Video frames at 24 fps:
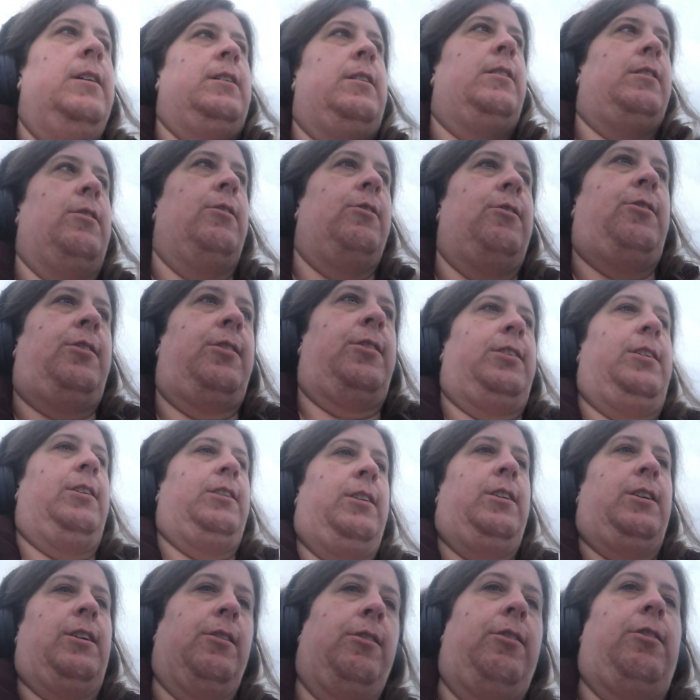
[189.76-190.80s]
there's
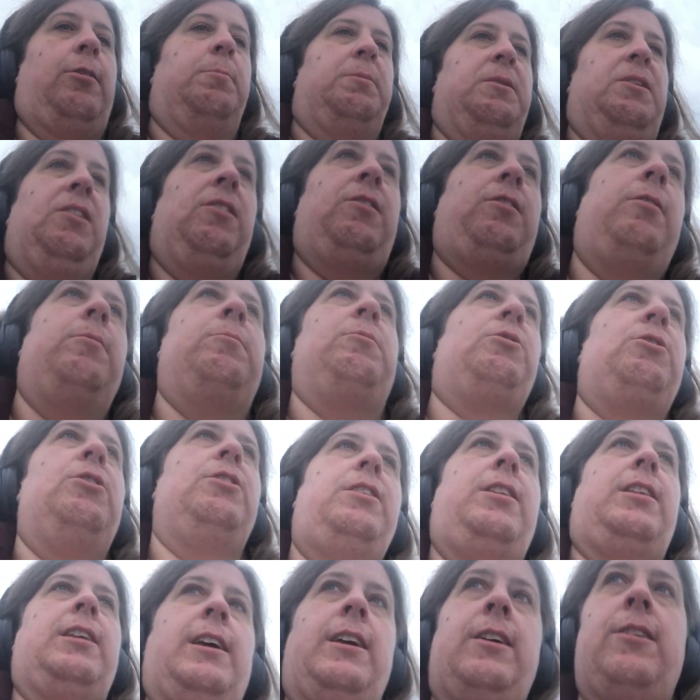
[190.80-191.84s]
also been some
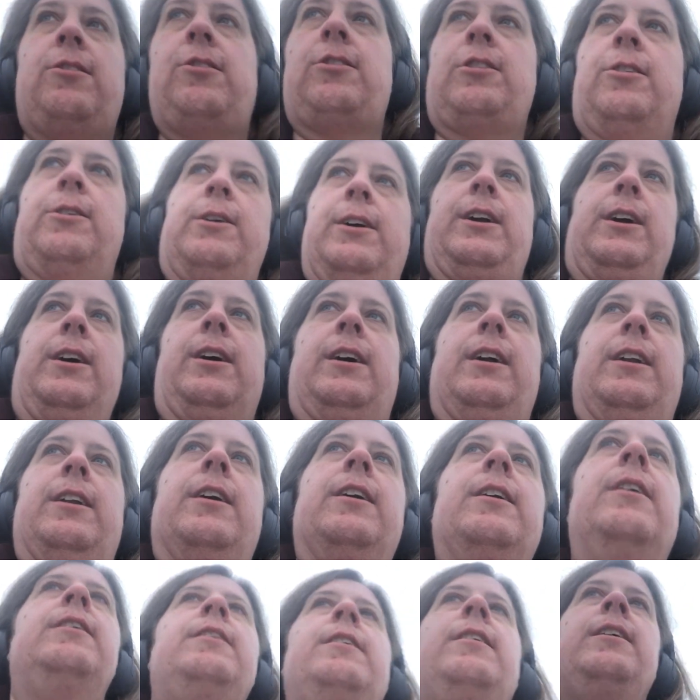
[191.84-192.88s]
good things going on
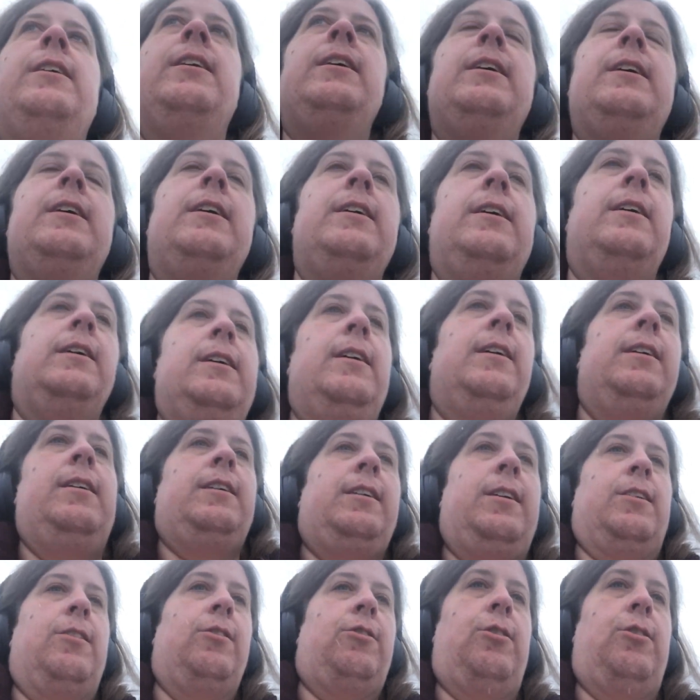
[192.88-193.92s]
in